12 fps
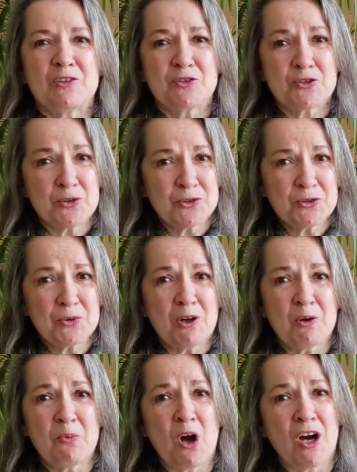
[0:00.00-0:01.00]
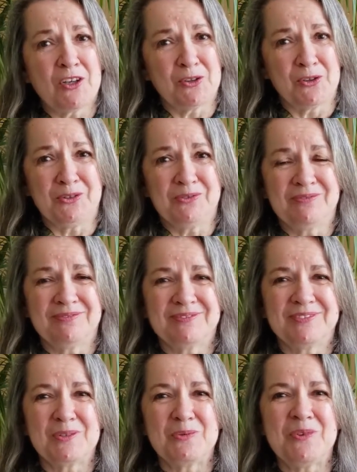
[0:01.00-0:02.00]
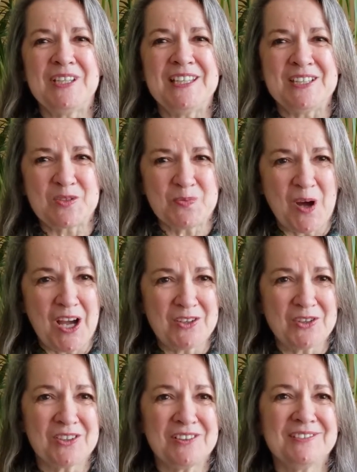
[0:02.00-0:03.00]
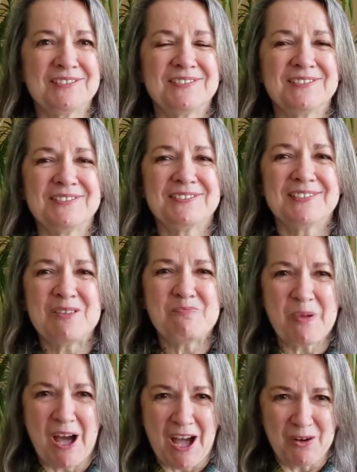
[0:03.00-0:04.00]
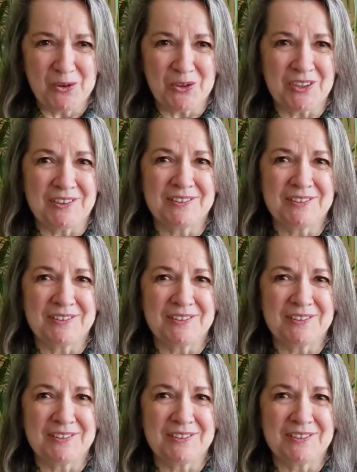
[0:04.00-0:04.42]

True to our motto, we inspire, empower,